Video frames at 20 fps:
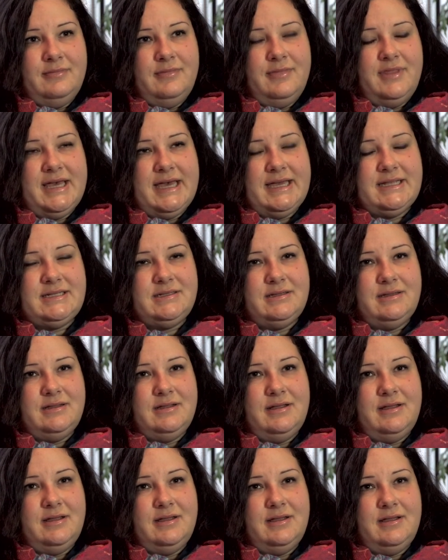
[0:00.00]
that
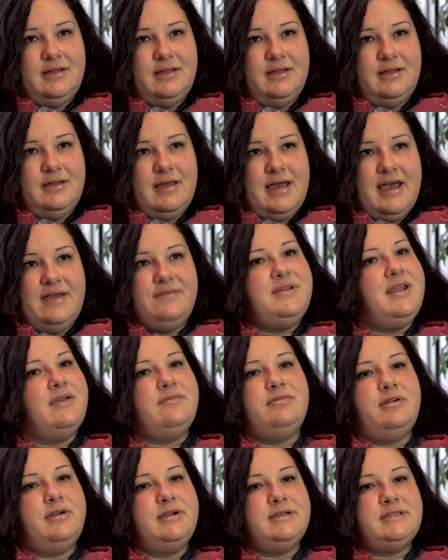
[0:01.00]
I've
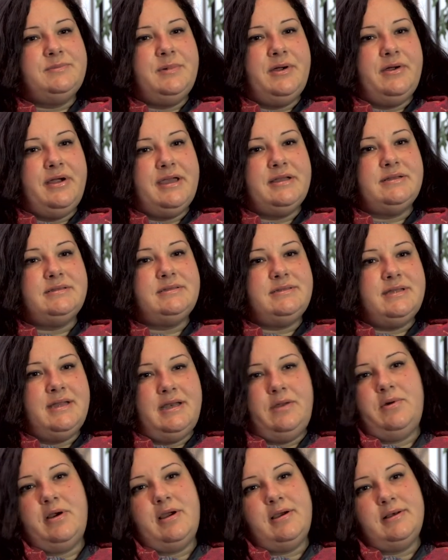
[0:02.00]
never experienced
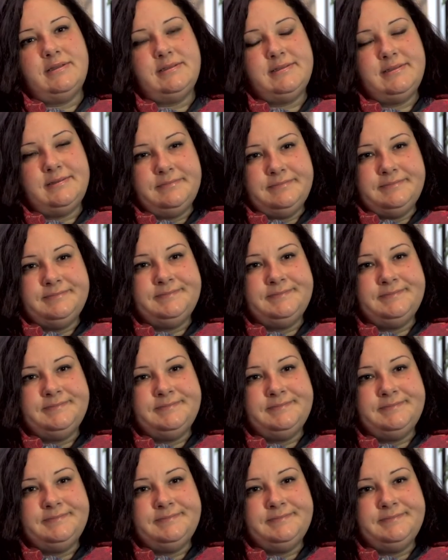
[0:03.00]
anywhere else.